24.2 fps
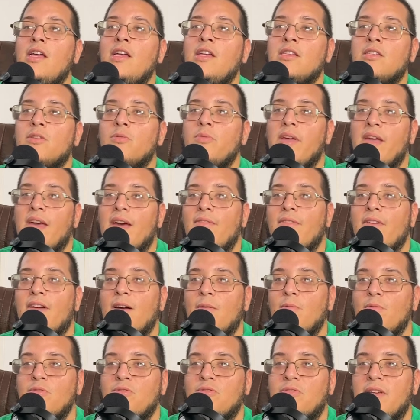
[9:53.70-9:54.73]
So we have a
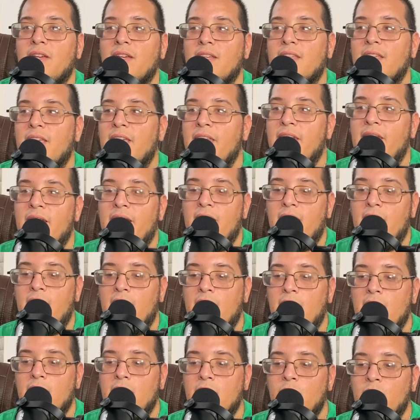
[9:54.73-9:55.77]
couple drinks, and then
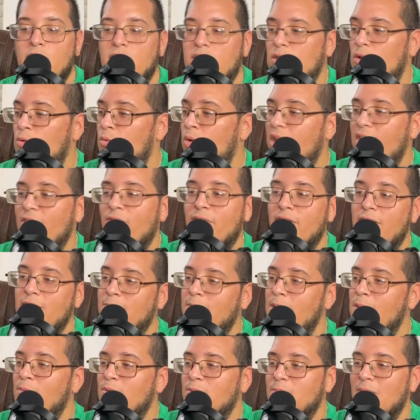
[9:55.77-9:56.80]
we're still waiting for these
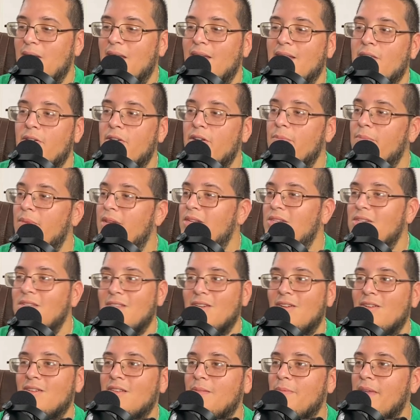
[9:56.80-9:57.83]
people. It's been like 30 minutes. She
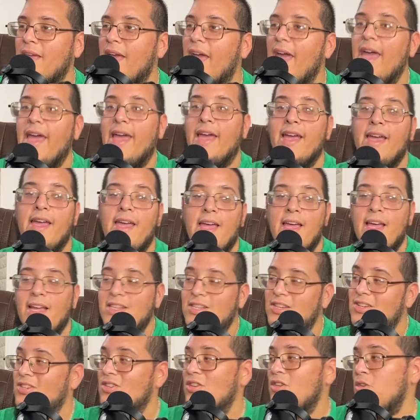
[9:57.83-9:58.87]
turns to me, hey,
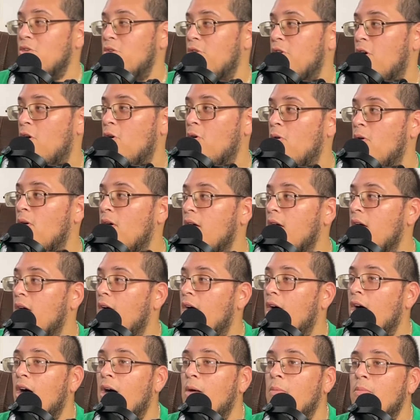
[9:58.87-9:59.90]
just so you know,
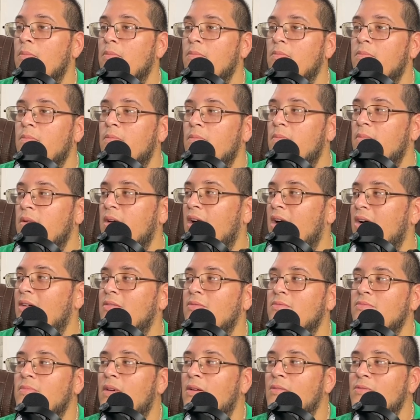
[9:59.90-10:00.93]
I
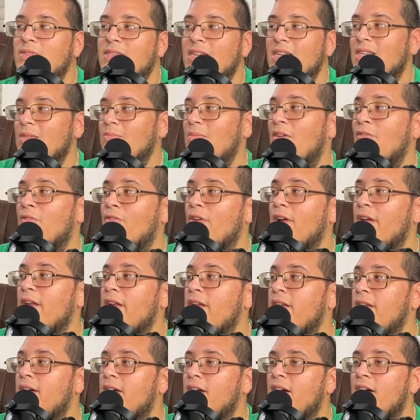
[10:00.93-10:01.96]
was texting my
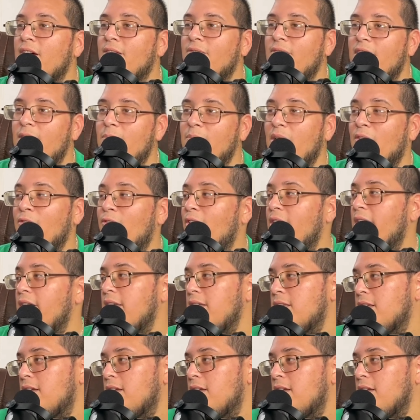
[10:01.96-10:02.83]
friend. I invited my friend. He's